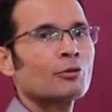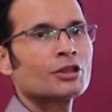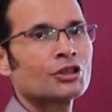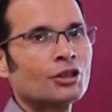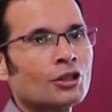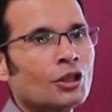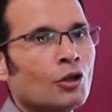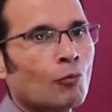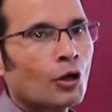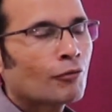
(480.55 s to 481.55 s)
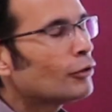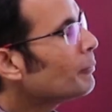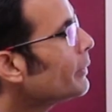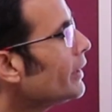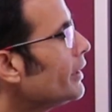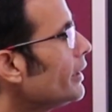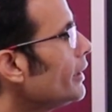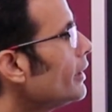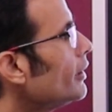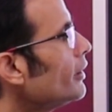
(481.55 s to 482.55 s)
question. What will be
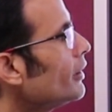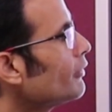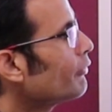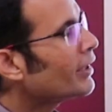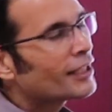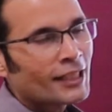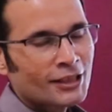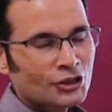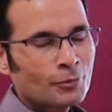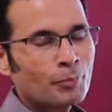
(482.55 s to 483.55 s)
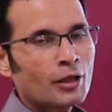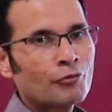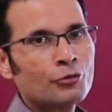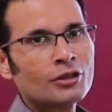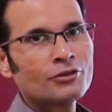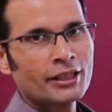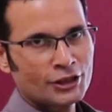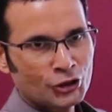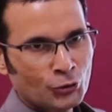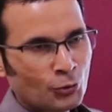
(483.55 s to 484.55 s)
the ventilation perfusion
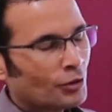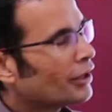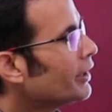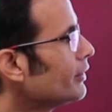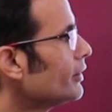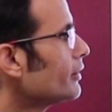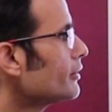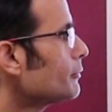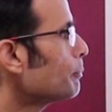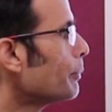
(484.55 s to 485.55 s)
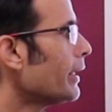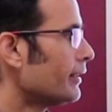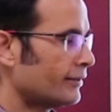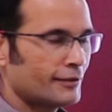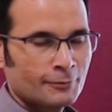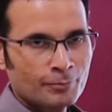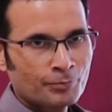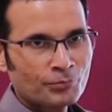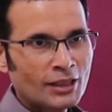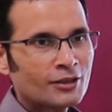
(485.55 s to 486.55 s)
ratio in the space,
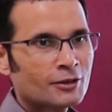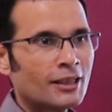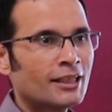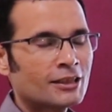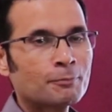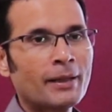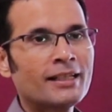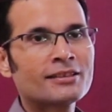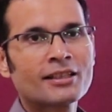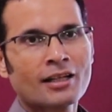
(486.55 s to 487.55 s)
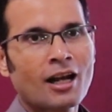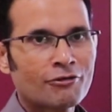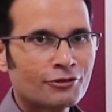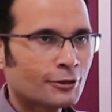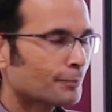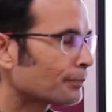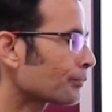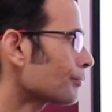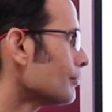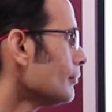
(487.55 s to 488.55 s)
in a spacecraft?
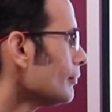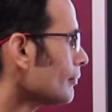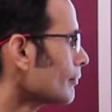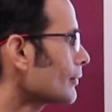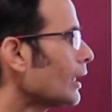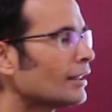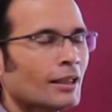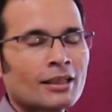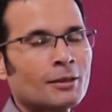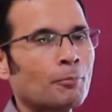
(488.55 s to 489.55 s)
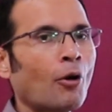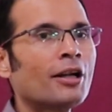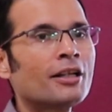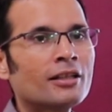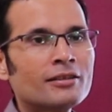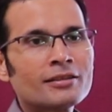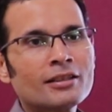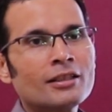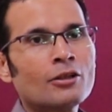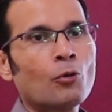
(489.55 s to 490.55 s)
The point is,
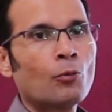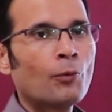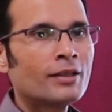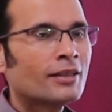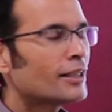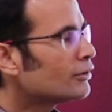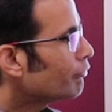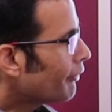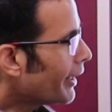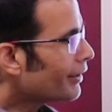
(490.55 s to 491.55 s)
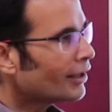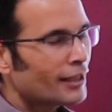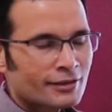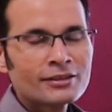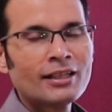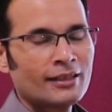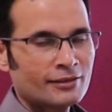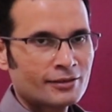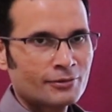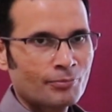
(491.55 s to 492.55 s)
when there is
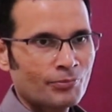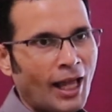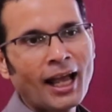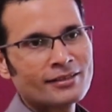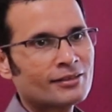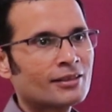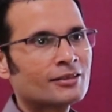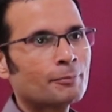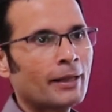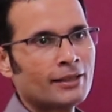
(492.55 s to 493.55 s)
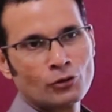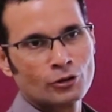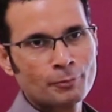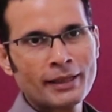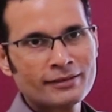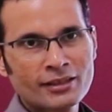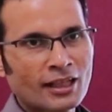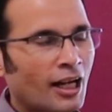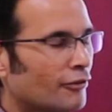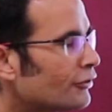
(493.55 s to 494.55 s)
weightlessness, as in the space or
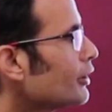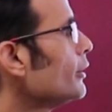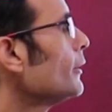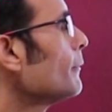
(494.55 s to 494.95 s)
spacecraft,